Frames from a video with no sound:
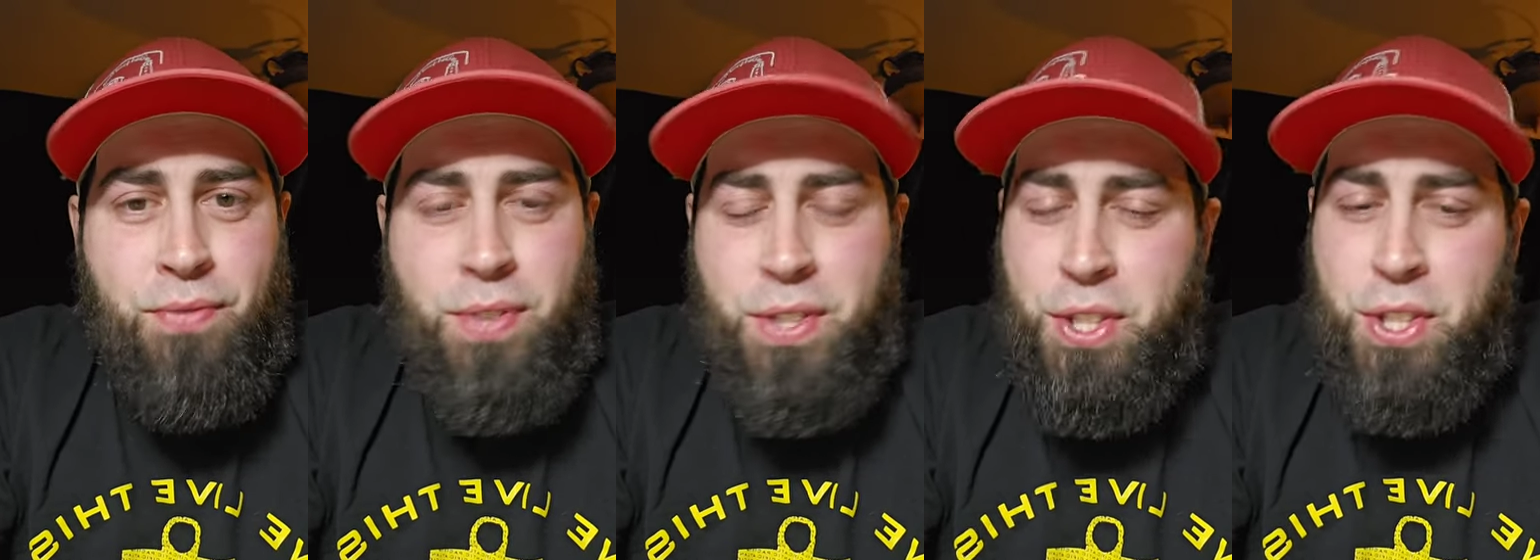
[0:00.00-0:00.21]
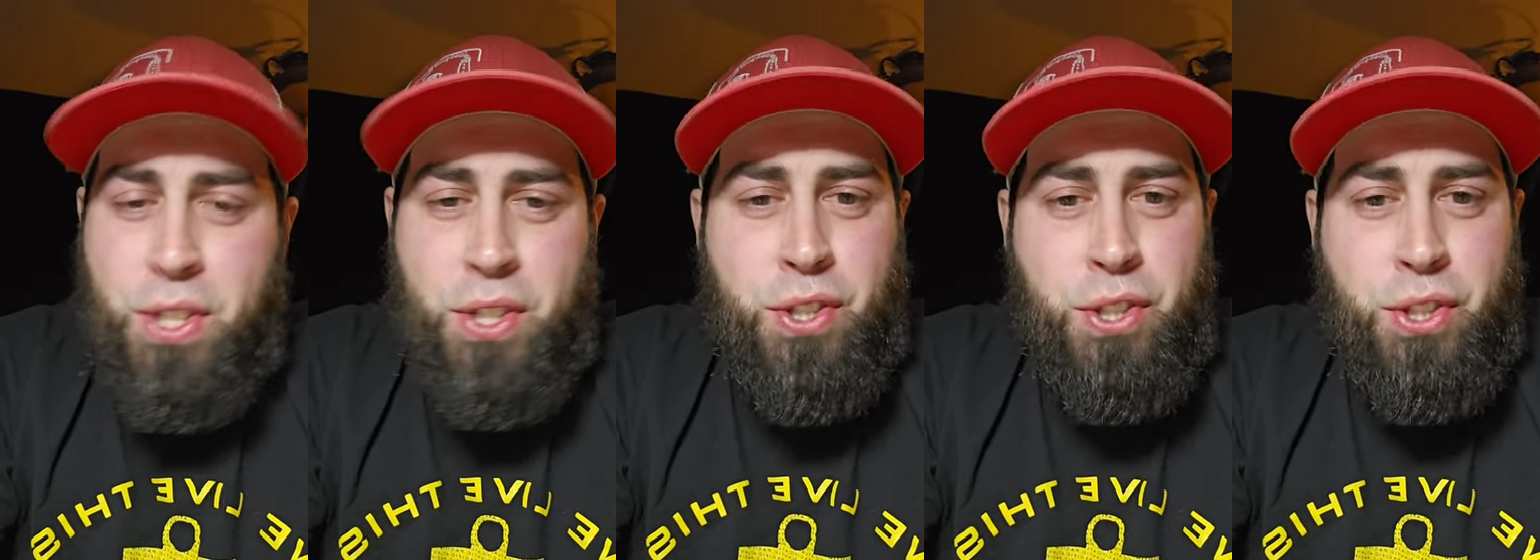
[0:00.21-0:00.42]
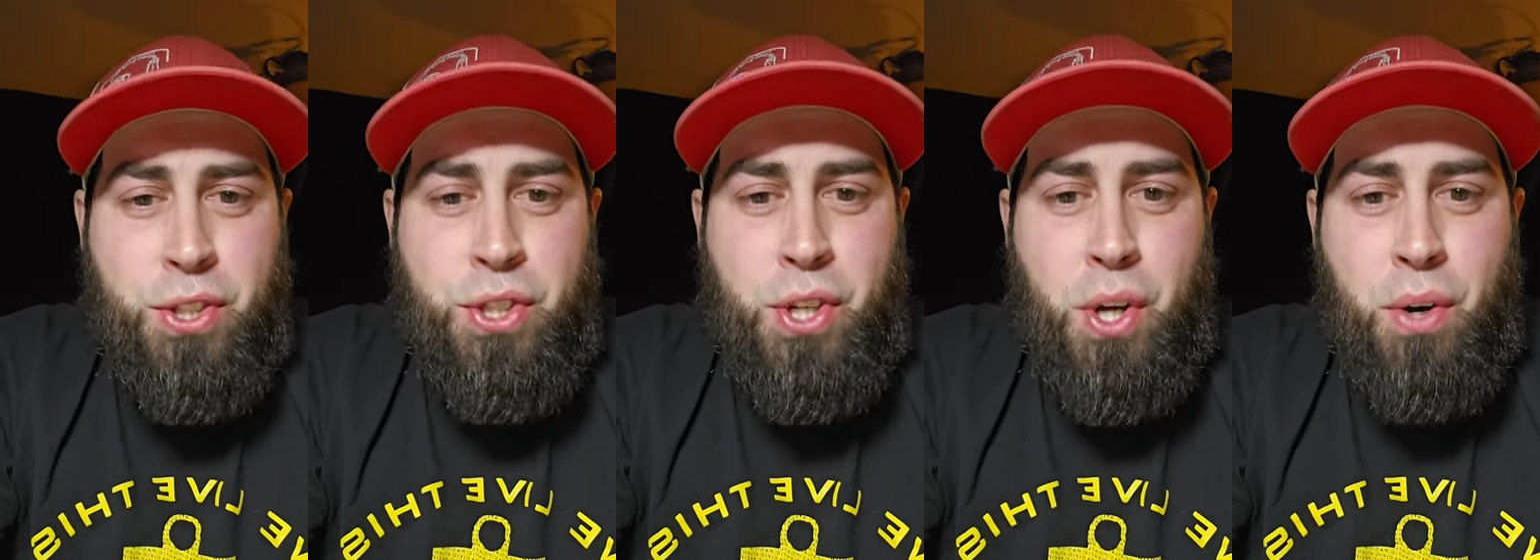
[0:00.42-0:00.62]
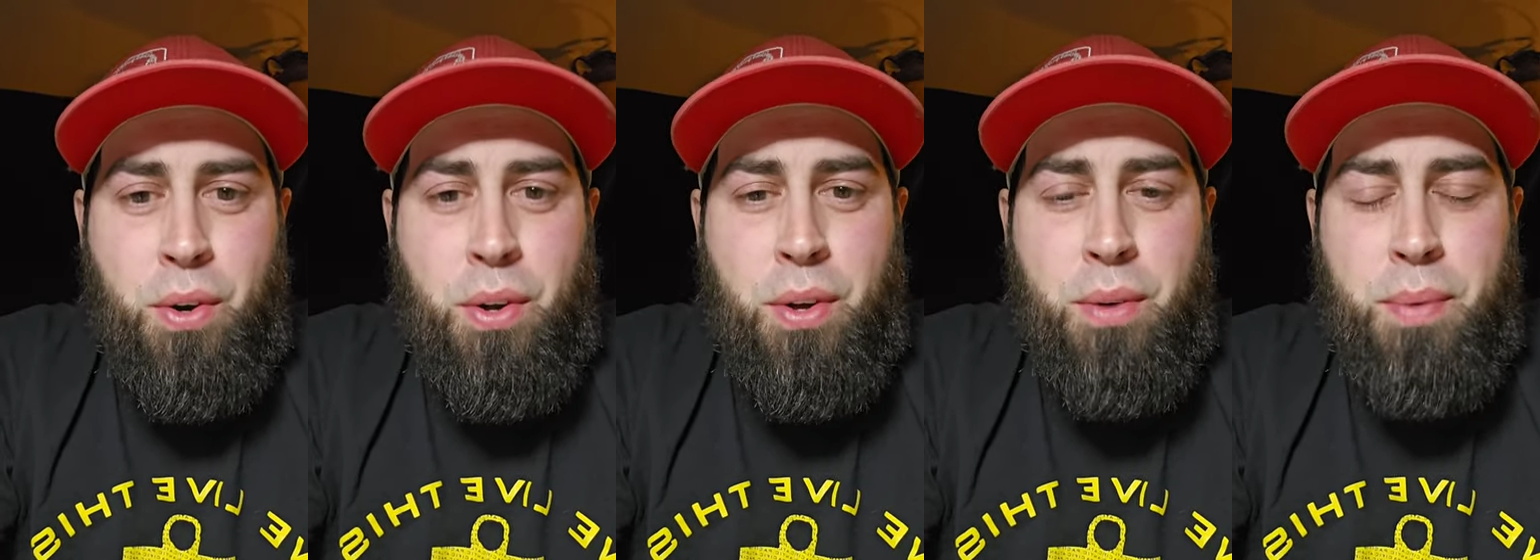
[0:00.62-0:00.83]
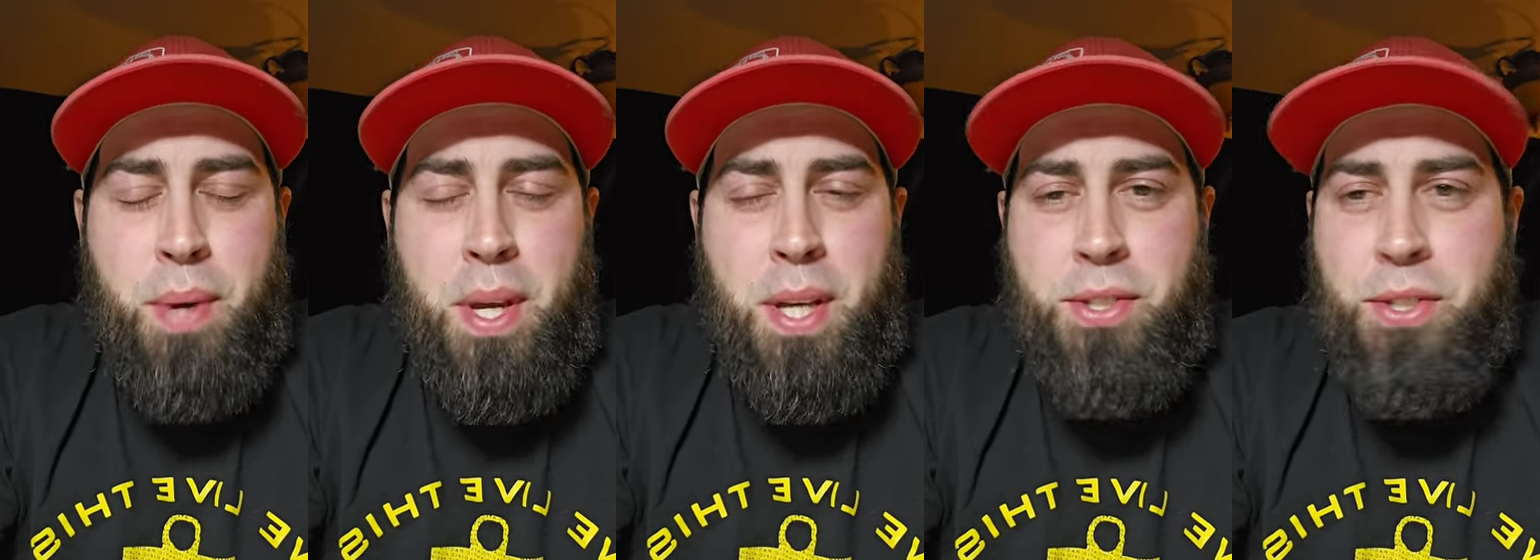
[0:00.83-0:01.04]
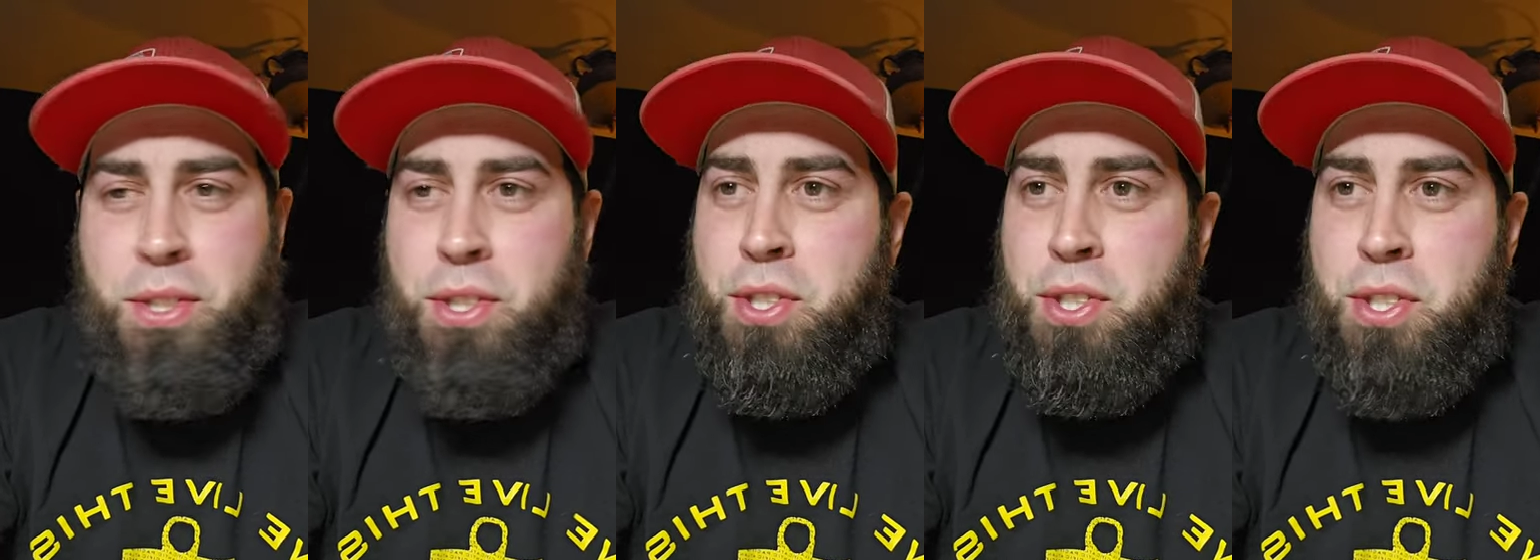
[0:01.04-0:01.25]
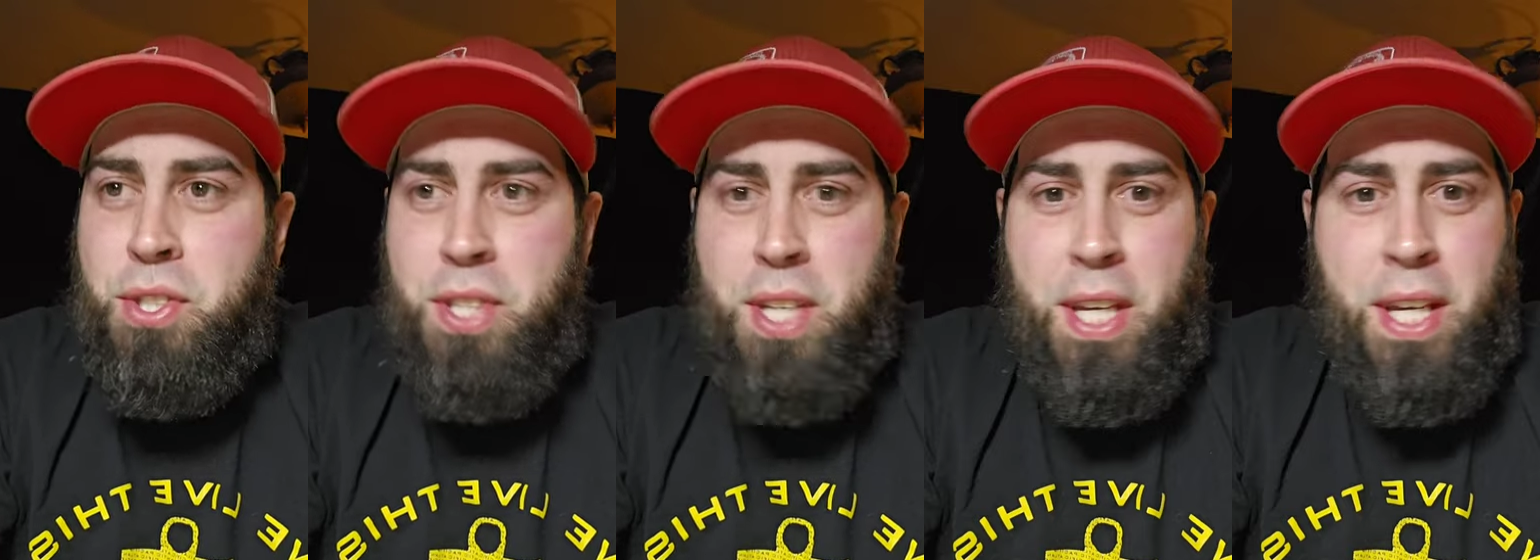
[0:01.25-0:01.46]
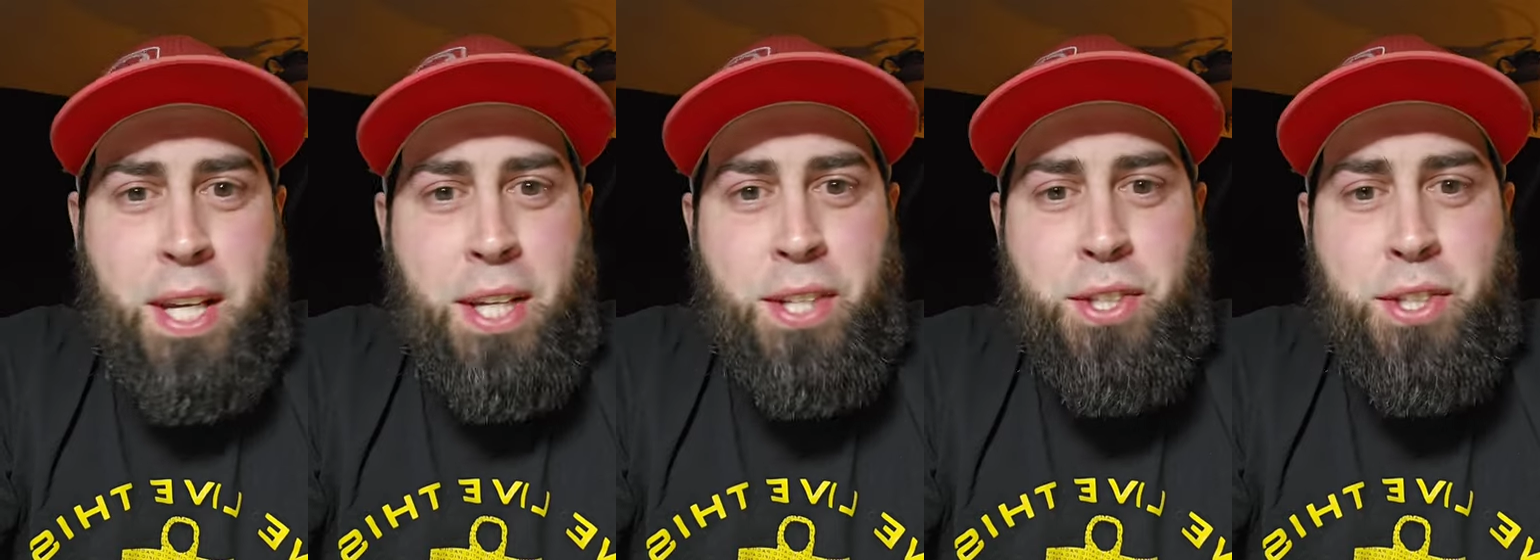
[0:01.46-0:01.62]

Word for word: physically show you because this is